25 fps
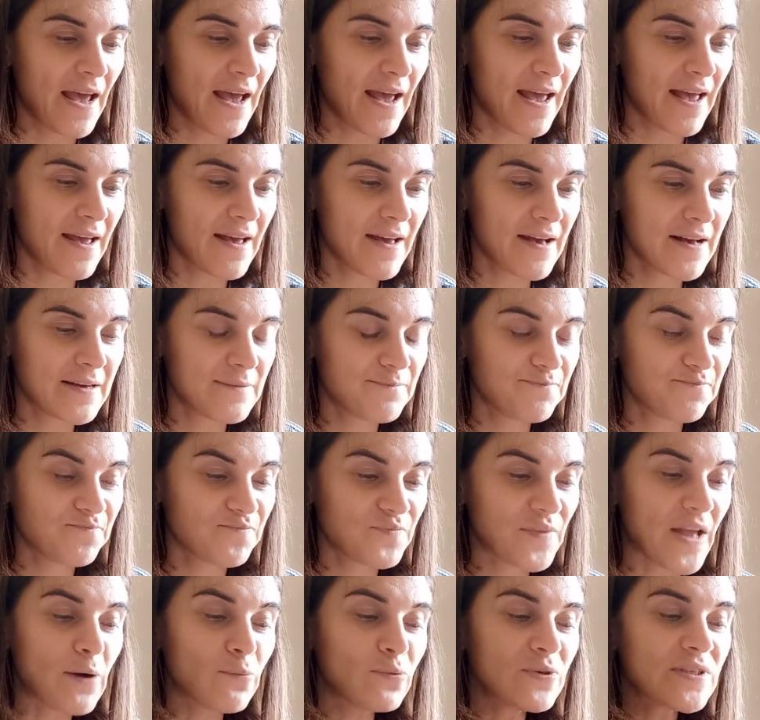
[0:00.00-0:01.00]
I
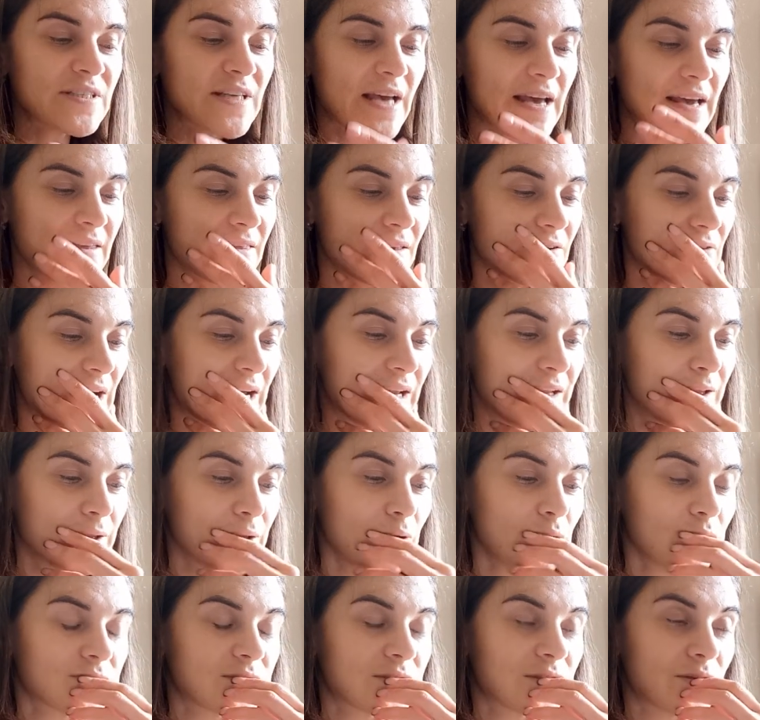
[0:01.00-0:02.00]
would say there are a
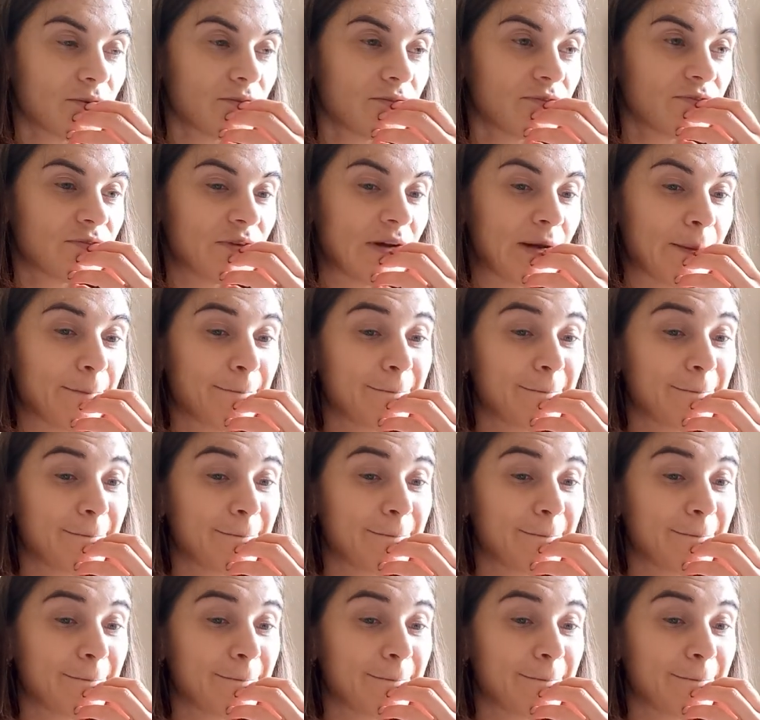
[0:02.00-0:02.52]
lot of